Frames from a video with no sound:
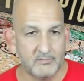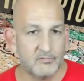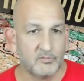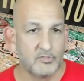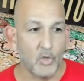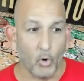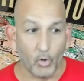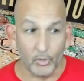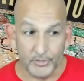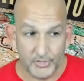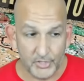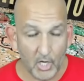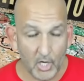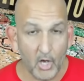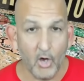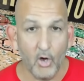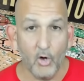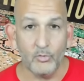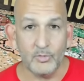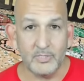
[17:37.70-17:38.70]
or
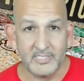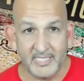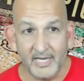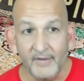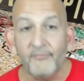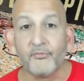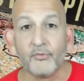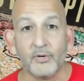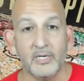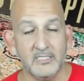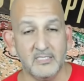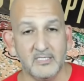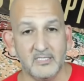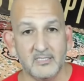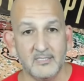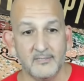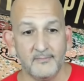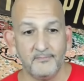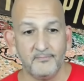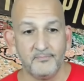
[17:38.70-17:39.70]
so difference
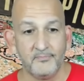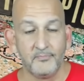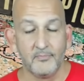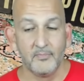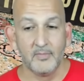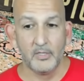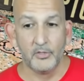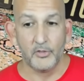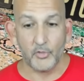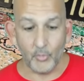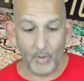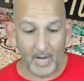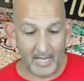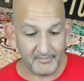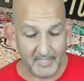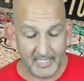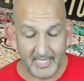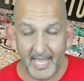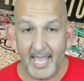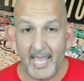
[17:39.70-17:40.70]
throughout
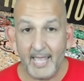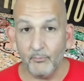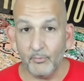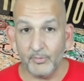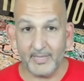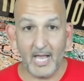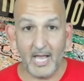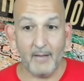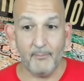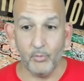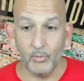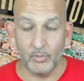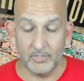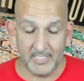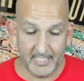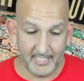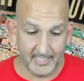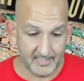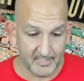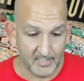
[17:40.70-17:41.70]
the game without
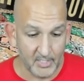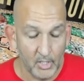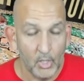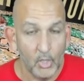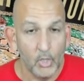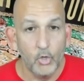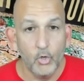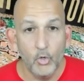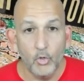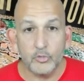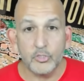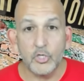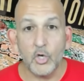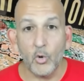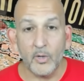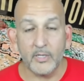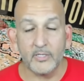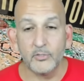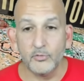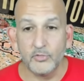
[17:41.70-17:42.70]
Porzingis? Who's
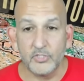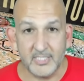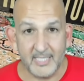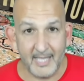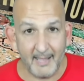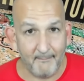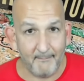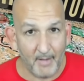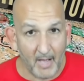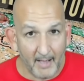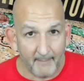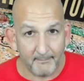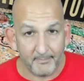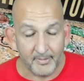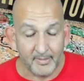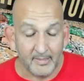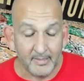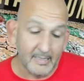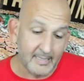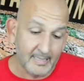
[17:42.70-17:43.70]
going to step up
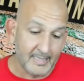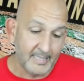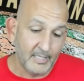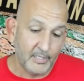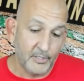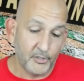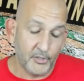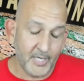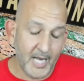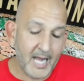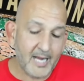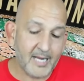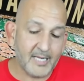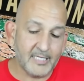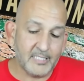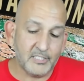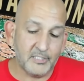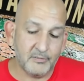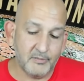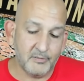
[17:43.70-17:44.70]
you're not
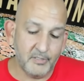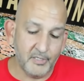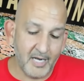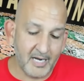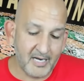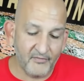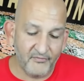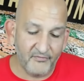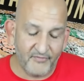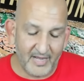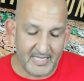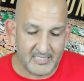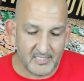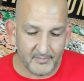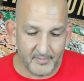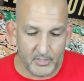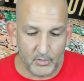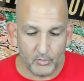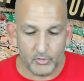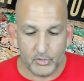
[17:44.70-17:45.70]
gonna you're not gonna find
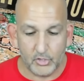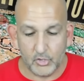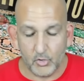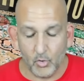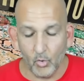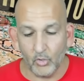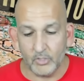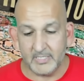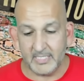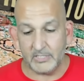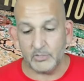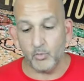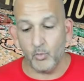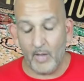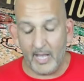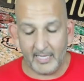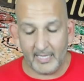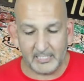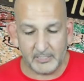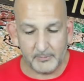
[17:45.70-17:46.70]
somebody who scores as
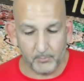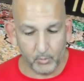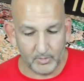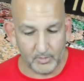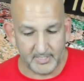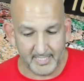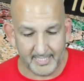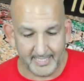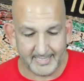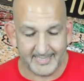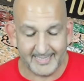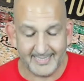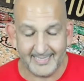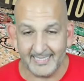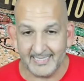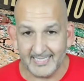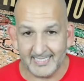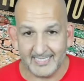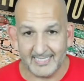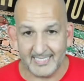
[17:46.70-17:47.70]
well as Porzingis and
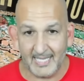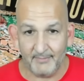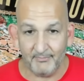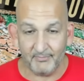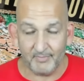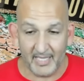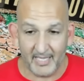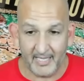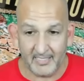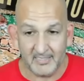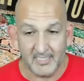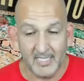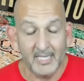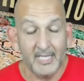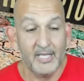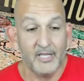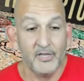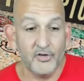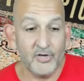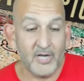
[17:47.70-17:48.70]
does the same things.
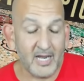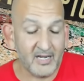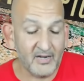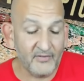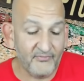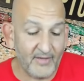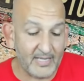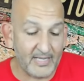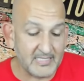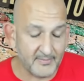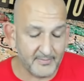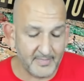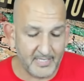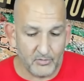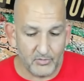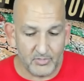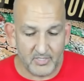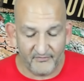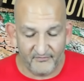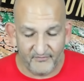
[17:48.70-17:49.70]
You're not gonna find somebody who
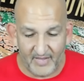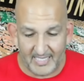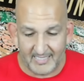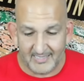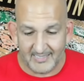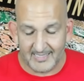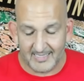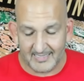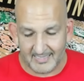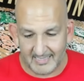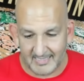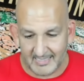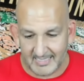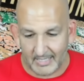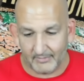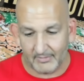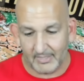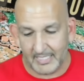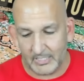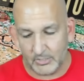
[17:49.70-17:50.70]
defends
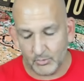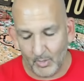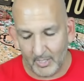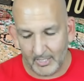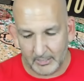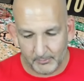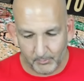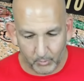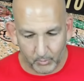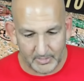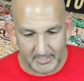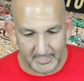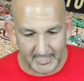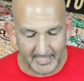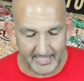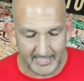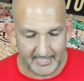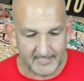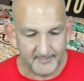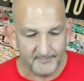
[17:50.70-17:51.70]
necessarily as well as
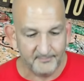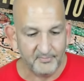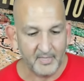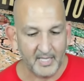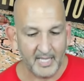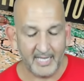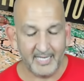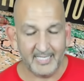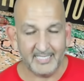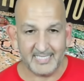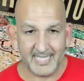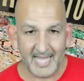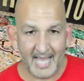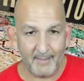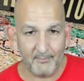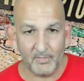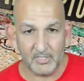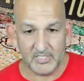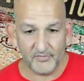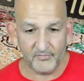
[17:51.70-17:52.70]
Porzingis and is that
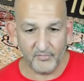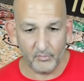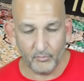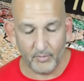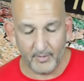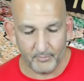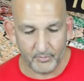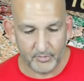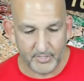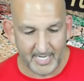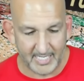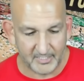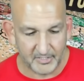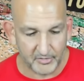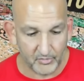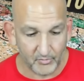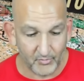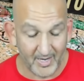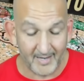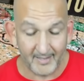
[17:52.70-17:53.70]
much of a rim protection
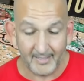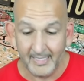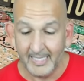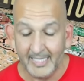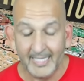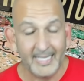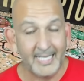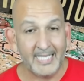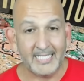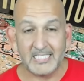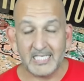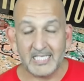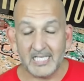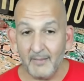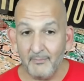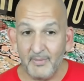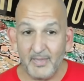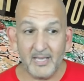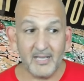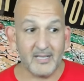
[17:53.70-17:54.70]
threat. It's gonna
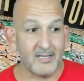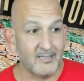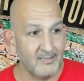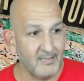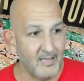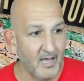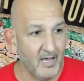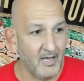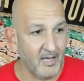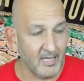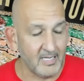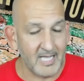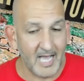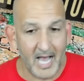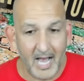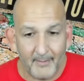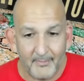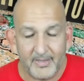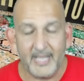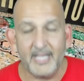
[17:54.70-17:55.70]
be a a,
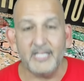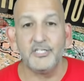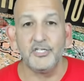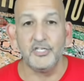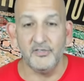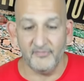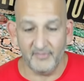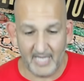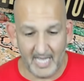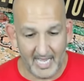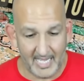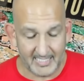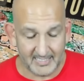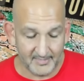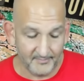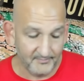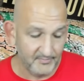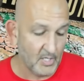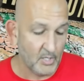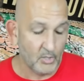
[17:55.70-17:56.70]
combination of guys.
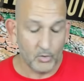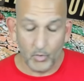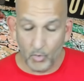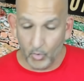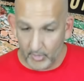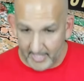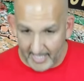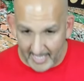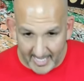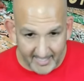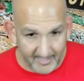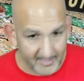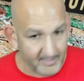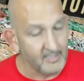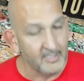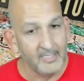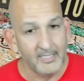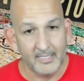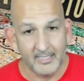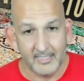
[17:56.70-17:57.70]
Kornet,
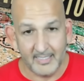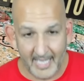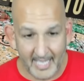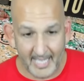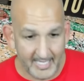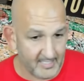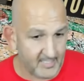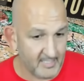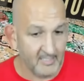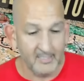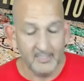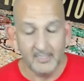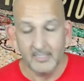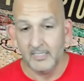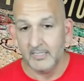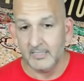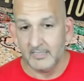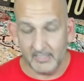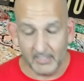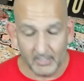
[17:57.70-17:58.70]
Queta,
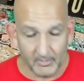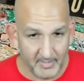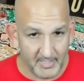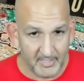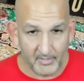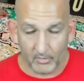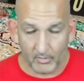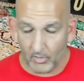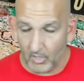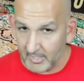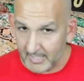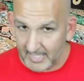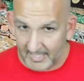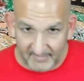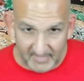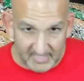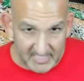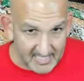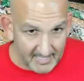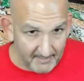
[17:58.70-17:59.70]
Tillman, they're all gonna have
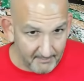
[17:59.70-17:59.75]
to step